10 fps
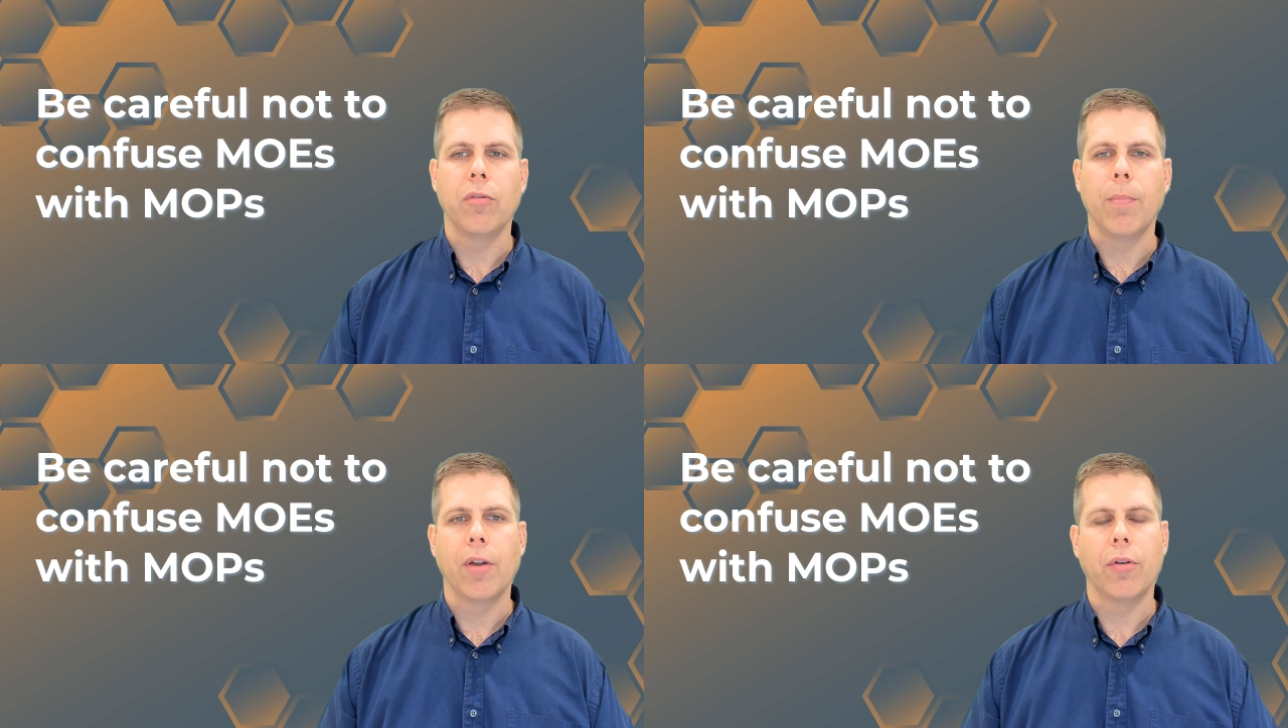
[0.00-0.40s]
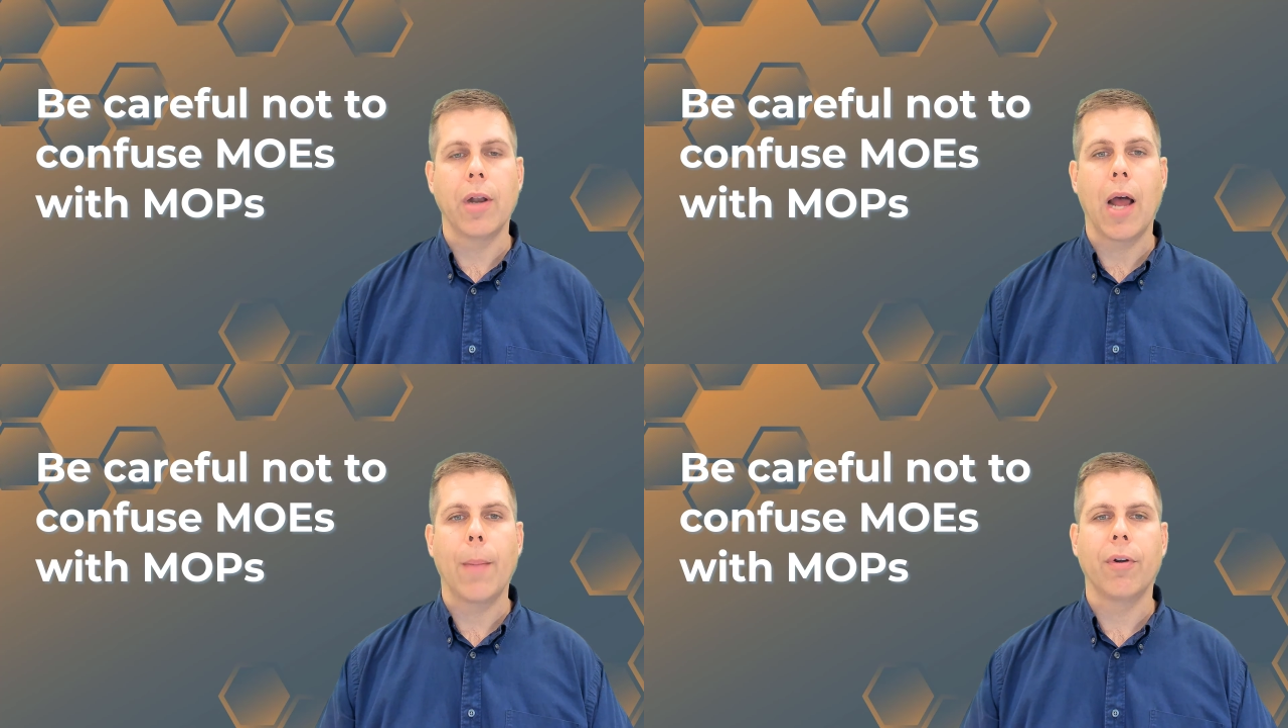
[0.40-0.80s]
measuring
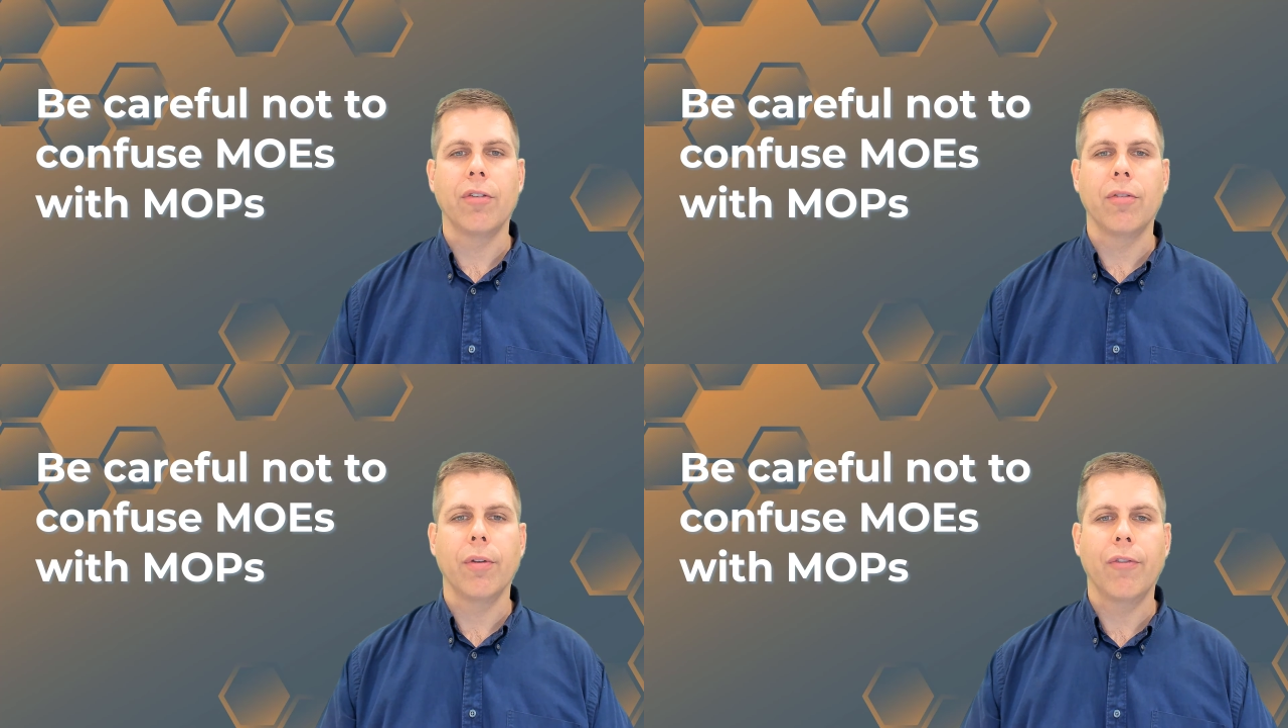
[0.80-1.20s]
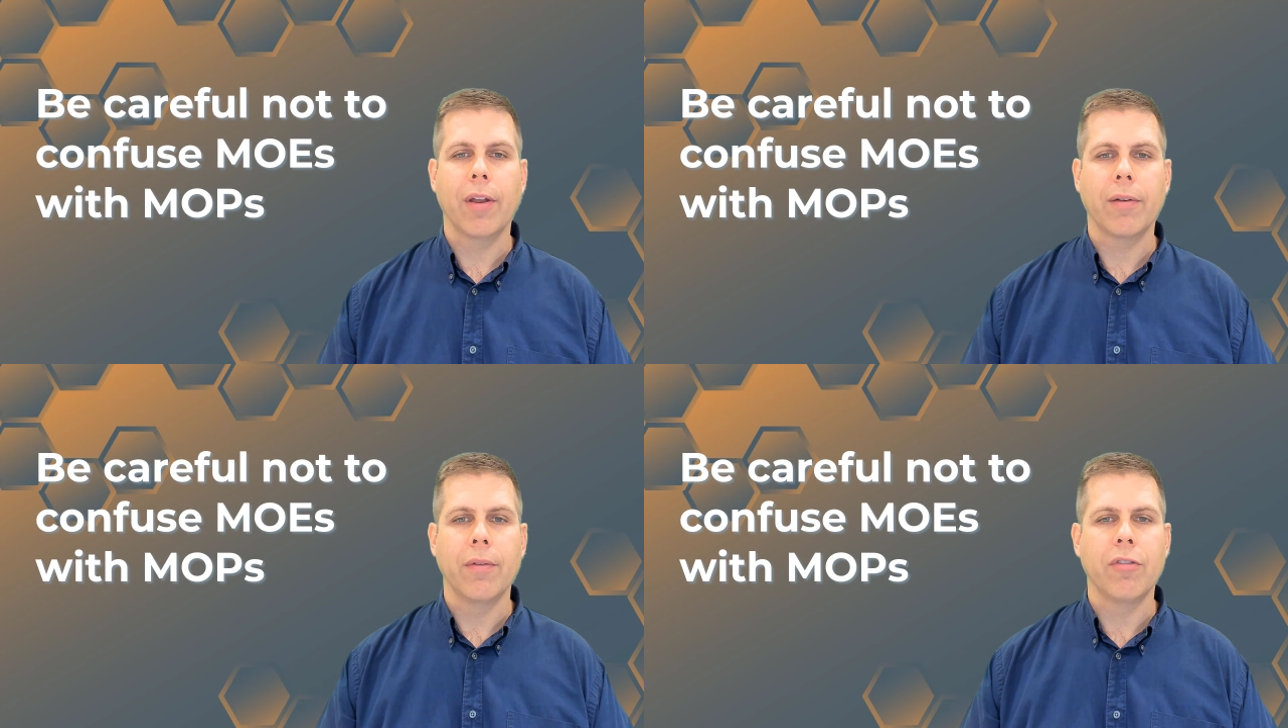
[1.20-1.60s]
operational
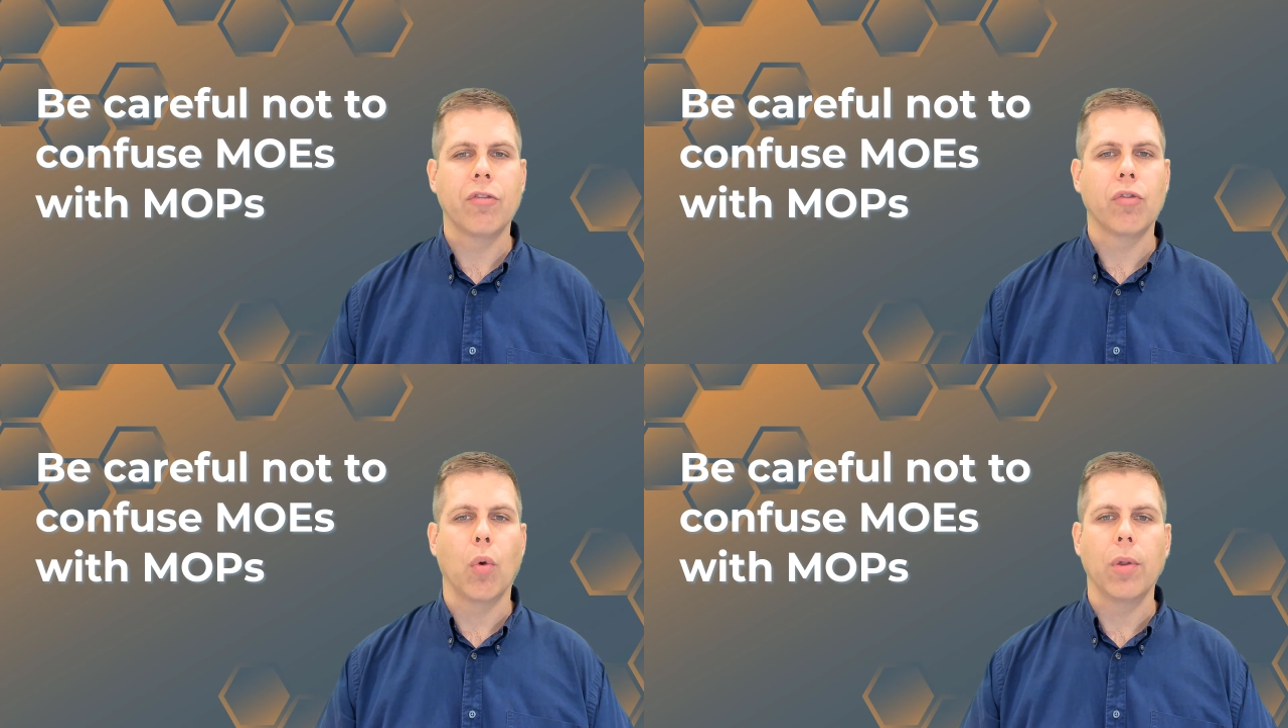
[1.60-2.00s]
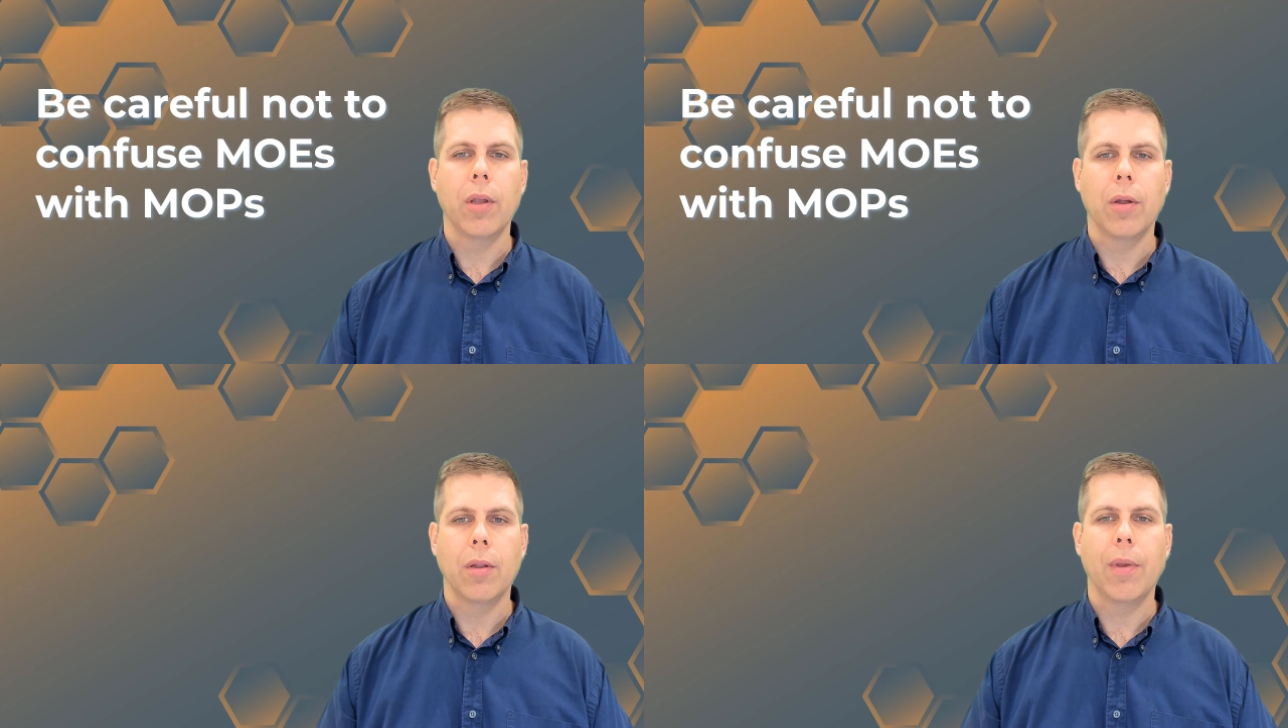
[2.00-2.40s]
effectiveness solely on
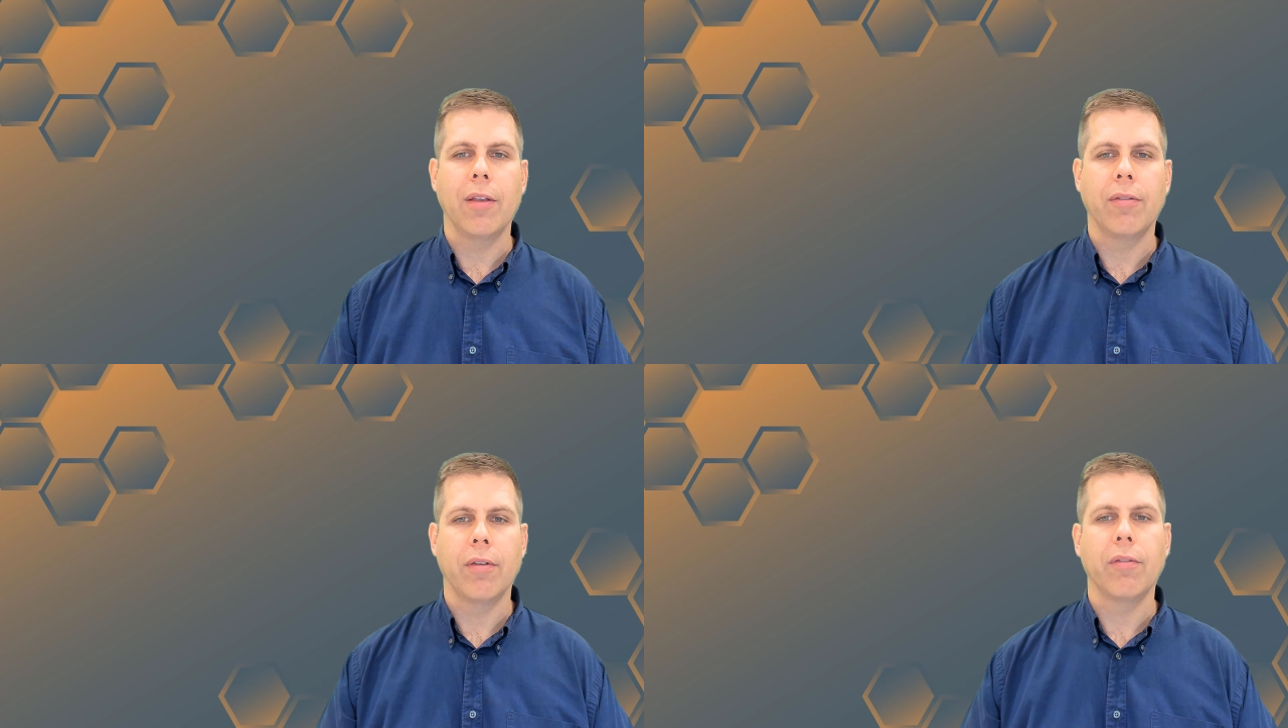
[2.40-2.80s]
the basis